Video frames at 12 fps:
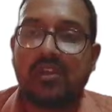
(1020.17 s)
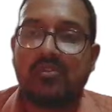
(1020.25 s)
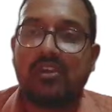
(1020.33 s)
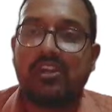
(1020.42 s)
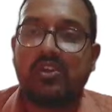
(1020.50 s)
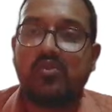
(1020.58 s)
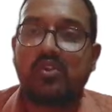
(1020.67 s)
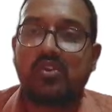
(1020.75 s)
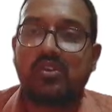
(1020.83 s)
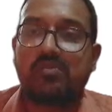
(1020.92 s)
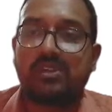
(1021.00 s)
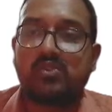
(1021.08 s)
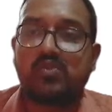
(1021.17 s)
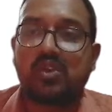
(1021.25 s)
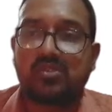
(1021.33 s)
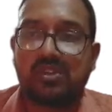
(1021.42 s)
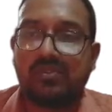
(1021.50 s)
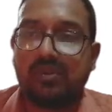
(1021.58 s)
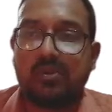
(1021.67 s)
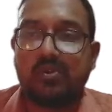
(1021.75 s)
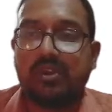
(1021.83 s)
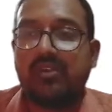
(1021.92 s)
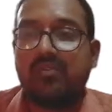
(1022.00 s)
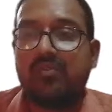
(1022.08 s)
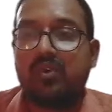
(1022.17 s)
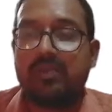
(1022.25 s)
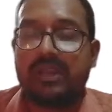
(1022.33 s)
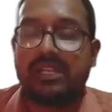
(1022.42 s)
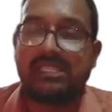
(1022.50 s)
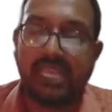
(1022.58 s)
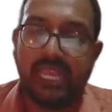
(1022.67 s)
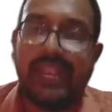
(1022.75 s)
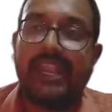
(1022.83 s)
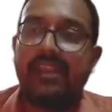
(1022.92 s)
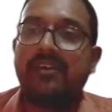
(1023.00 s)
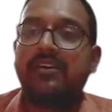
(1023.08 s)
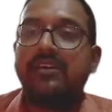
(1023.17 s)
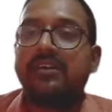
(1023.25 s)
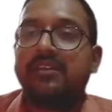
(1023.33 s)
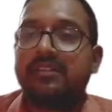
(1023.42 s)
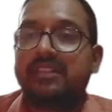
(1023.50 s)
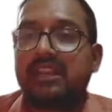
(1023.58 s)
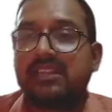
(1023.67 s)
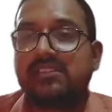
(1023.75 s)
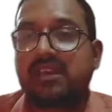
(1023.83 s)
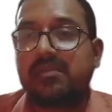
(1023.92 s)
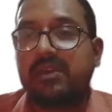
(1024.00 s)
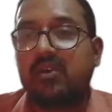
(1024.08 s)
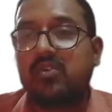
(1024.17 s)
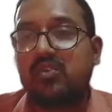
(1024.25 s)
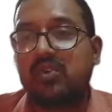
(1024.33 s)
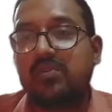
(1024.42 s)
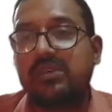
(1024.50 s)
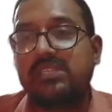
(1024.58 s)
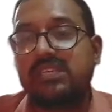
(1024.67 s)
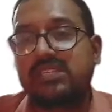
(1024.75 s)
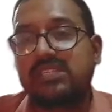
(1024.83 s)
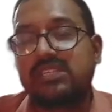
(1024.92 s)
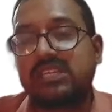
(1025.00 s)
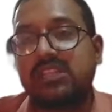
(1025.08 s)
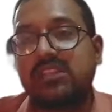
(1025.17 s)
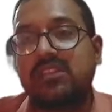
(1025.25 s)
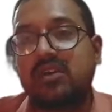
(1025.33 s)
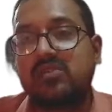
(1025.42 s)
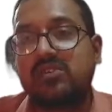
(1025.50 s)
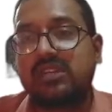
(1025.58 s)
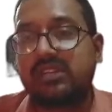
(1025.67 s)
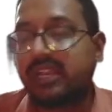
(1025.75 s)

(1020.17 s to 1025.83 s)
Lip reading: 22,000 plus 2000 will be 24 minus 8, that is coming out to be 16,000,